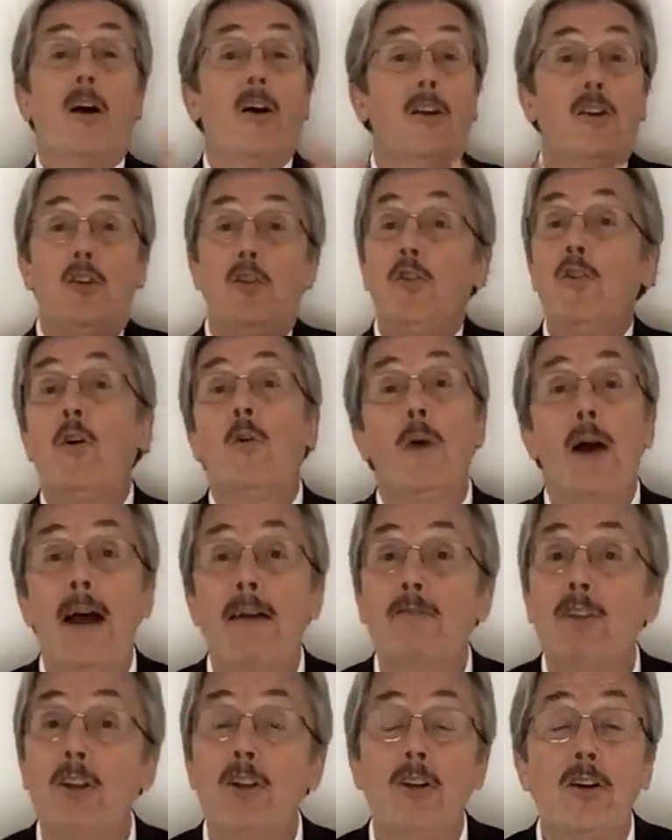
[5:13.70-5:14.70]
You don't
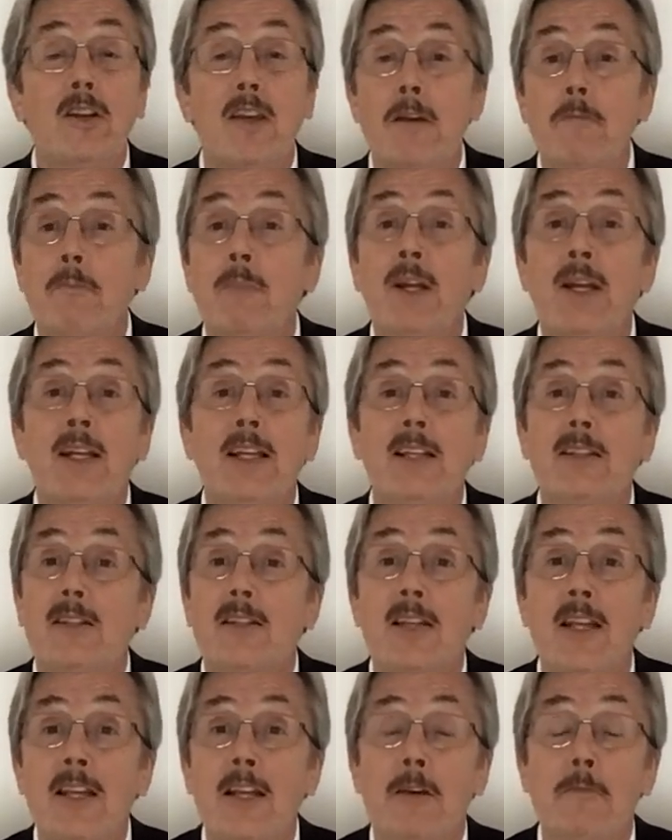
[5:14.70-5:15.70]
have to look at many
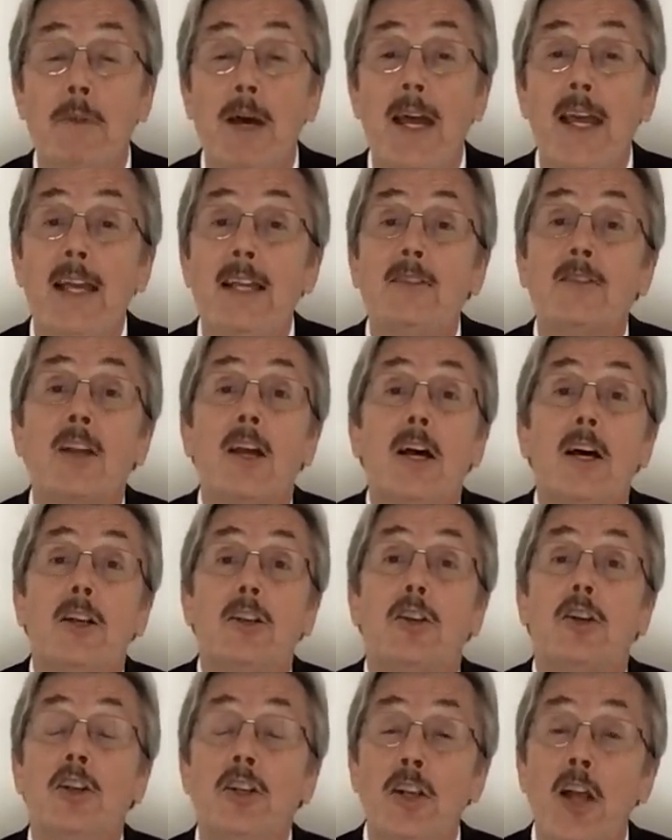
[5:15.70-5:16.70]
CMAs
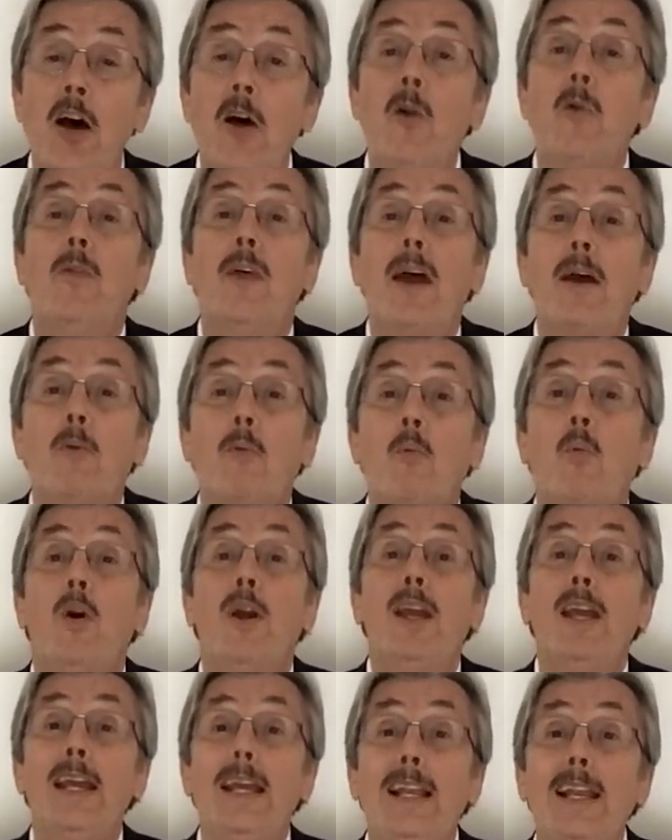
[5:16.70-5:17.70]
to know that
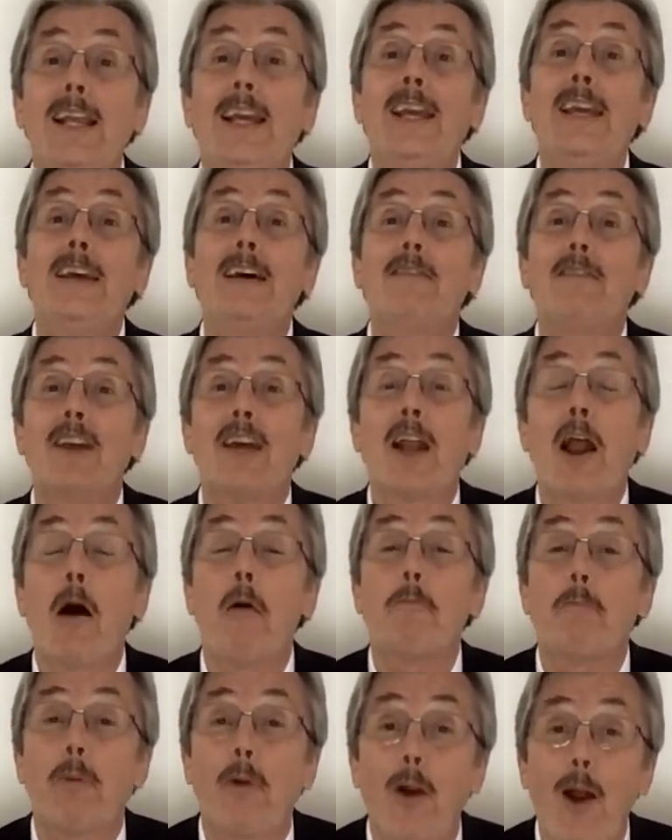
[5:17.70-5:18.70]
we live in
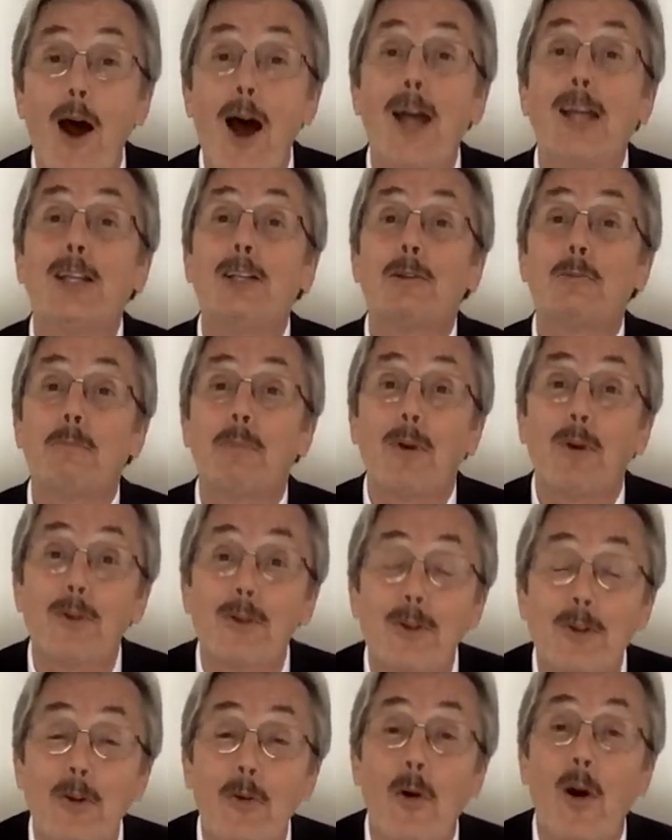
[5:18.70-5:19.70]
a price per
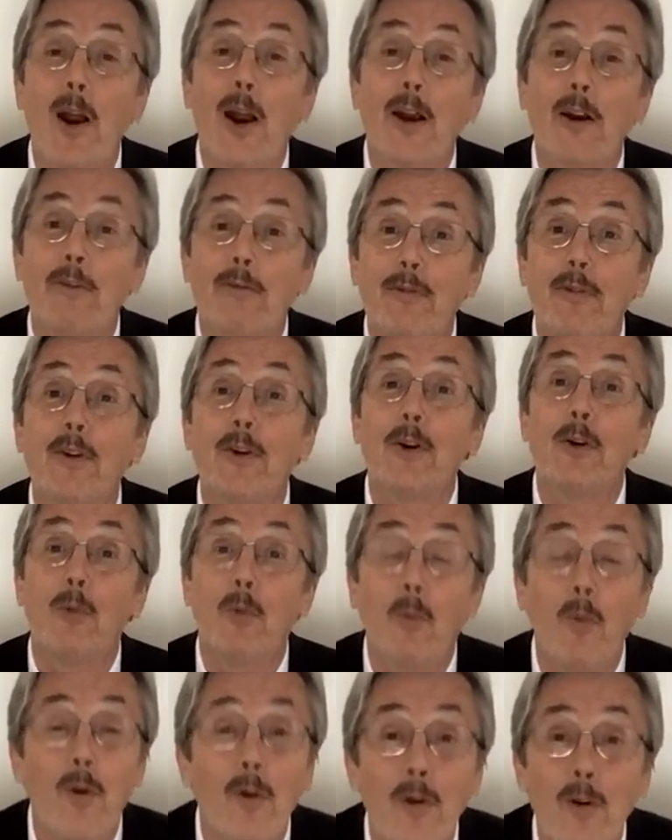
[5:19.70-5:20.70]
square
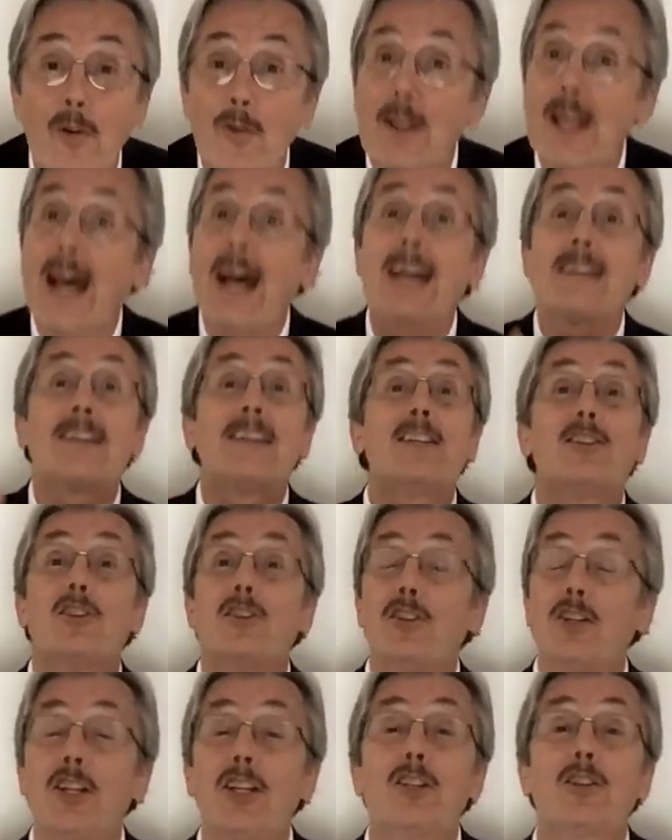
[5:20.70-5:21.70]
foot world, guys. It's
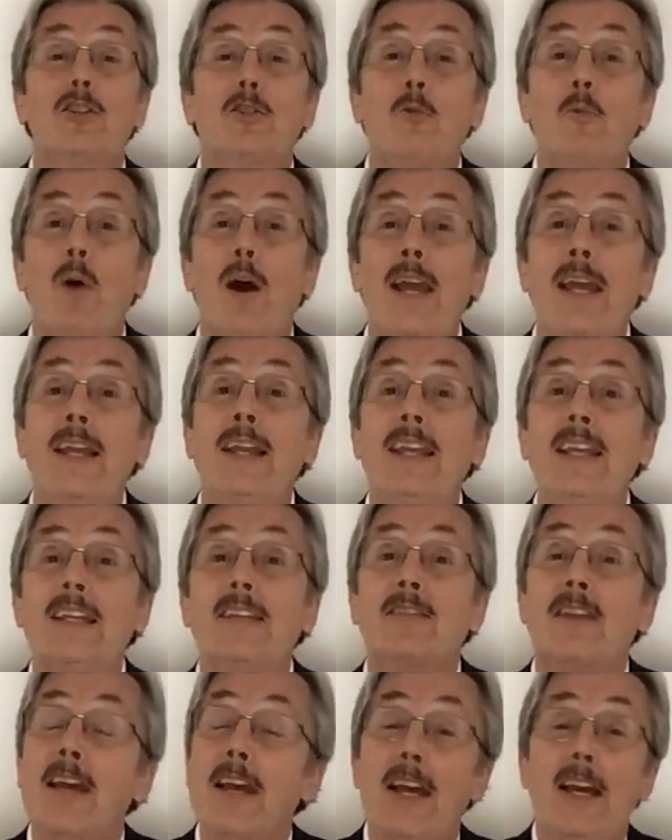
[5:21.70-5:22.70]
just the way it is.